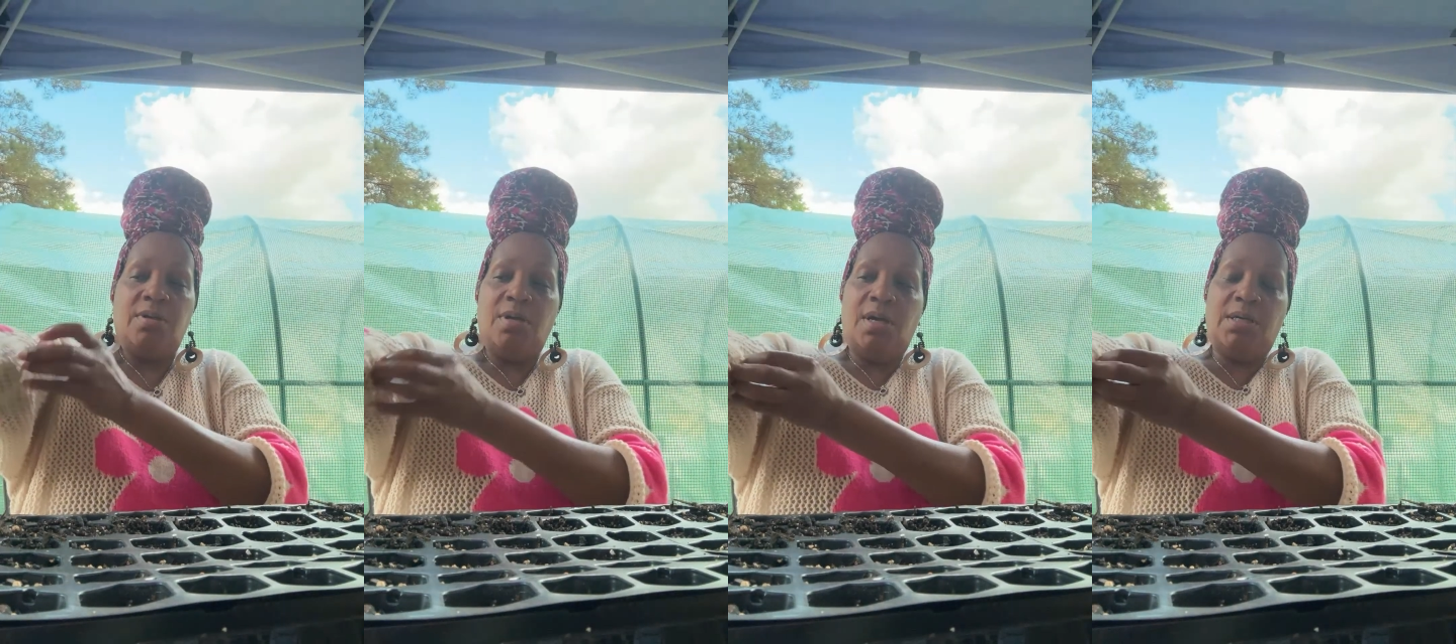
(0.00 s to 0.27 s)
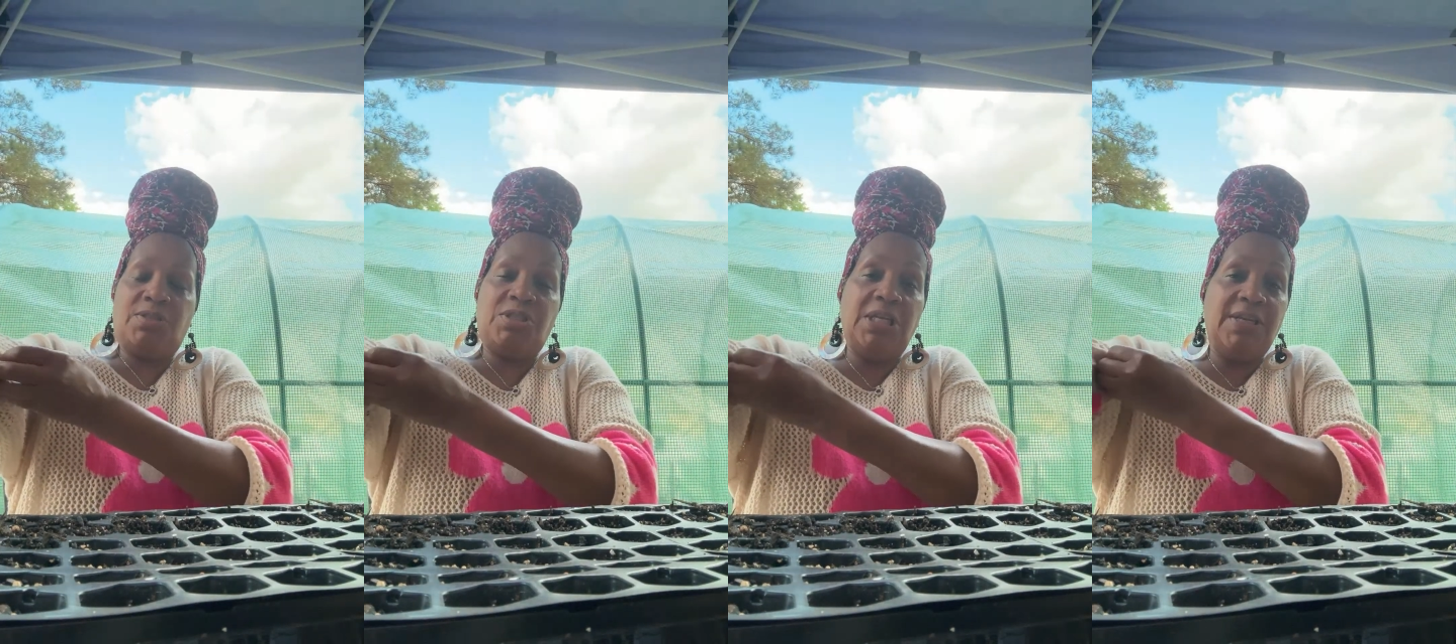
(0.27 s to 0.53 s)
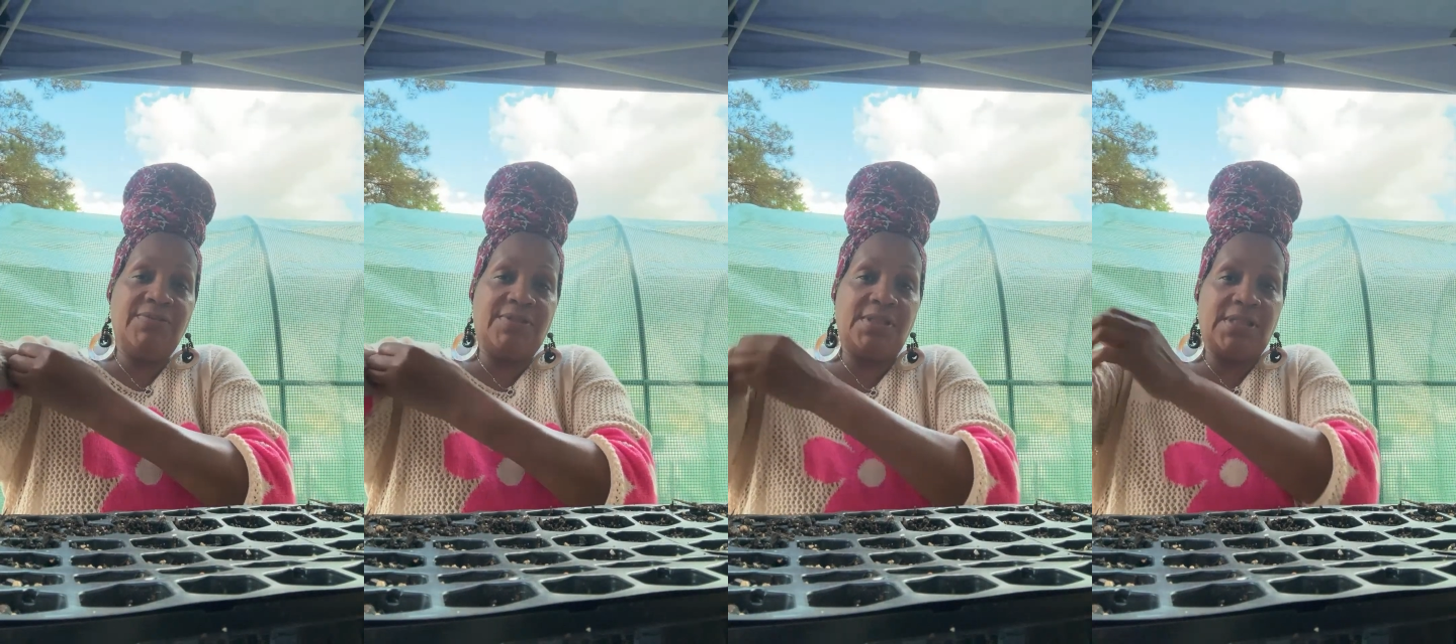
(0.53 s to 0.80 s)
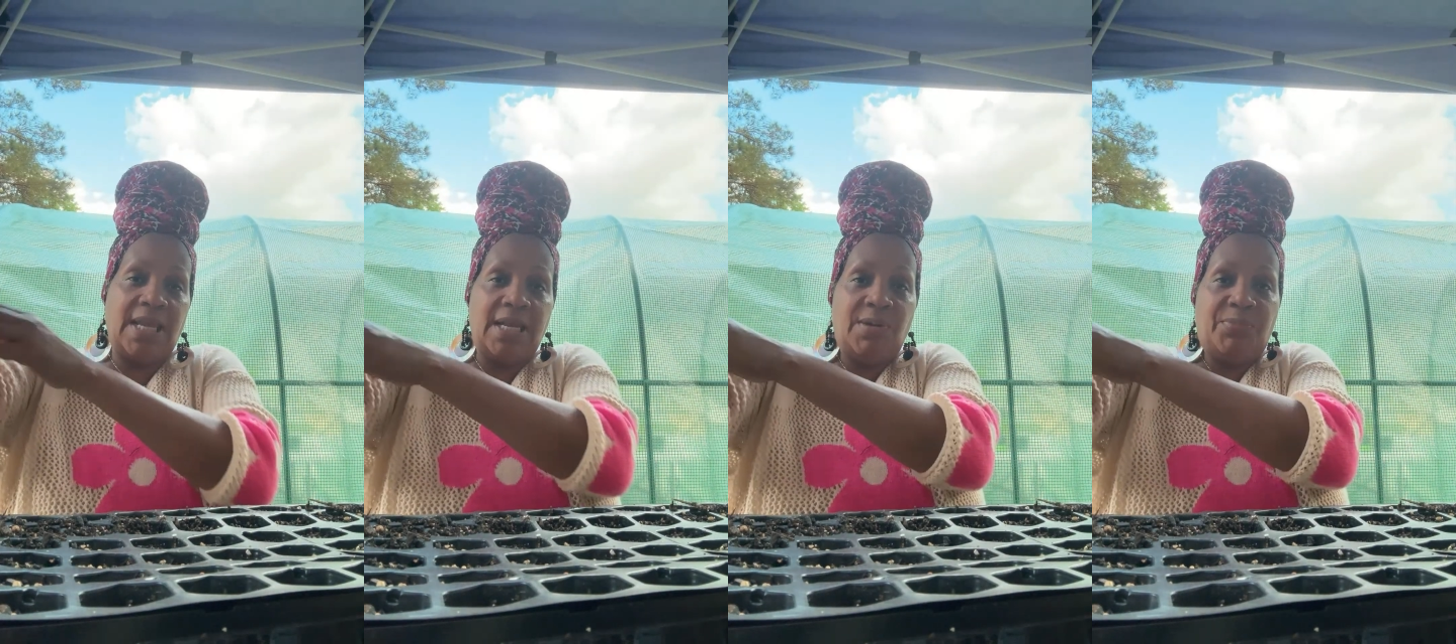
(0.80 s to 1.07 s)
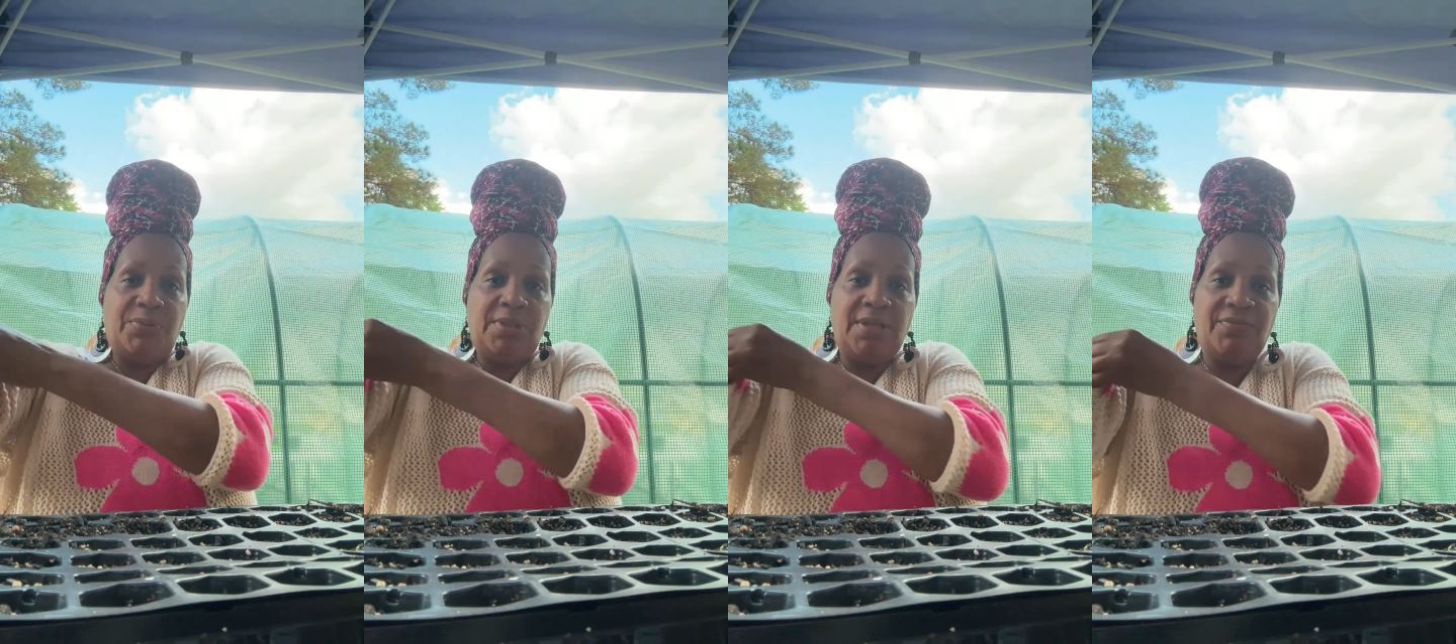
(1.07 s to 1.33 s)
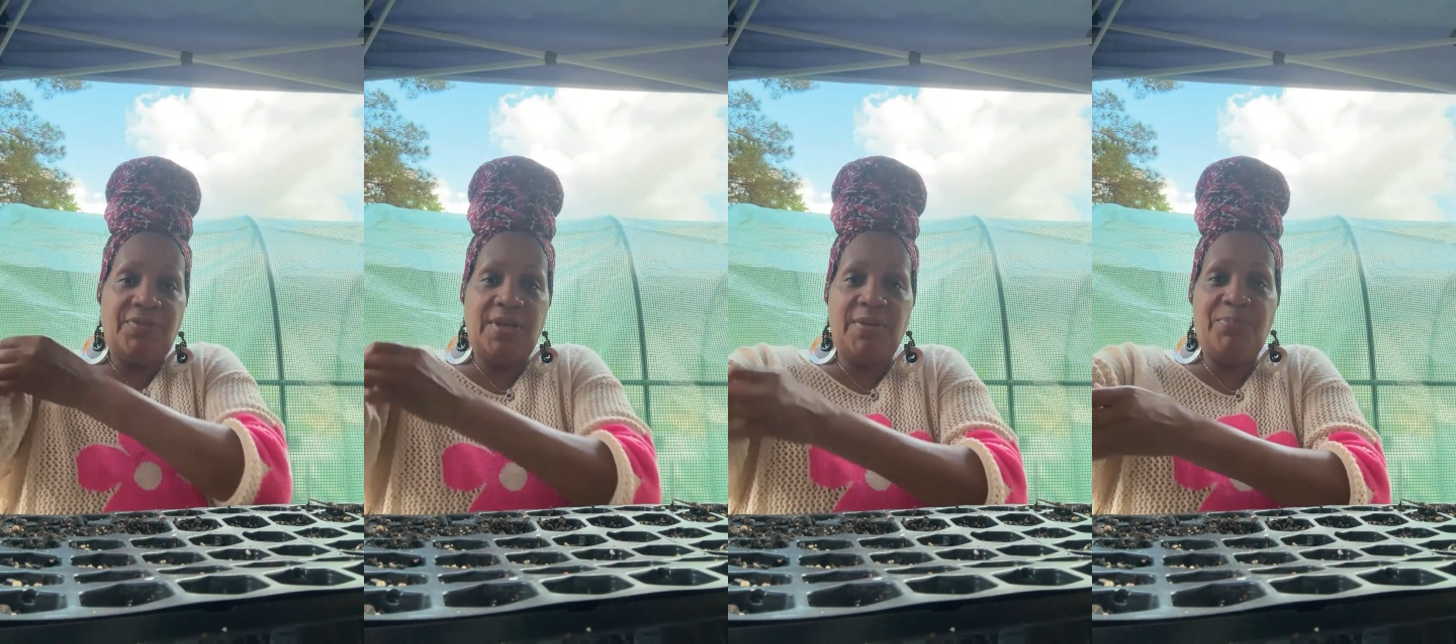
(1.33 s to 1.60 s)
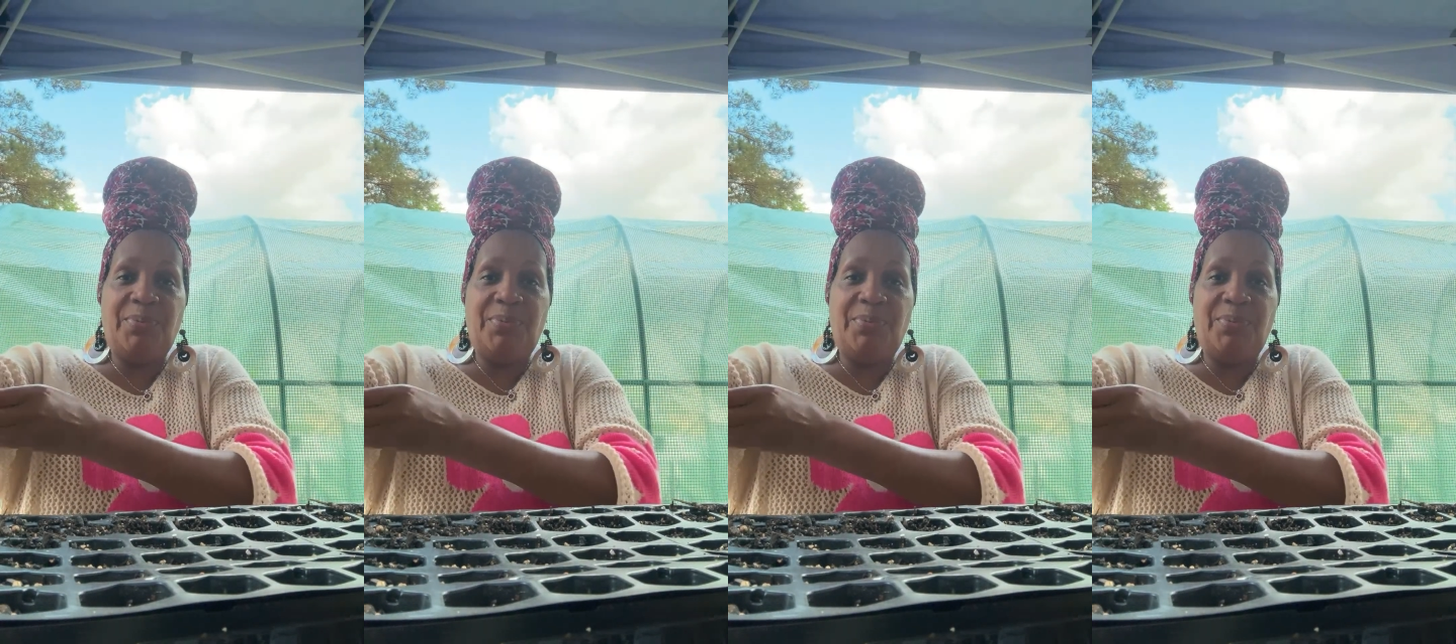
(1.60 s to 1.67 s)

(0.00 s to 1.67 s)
achieve sustainable living.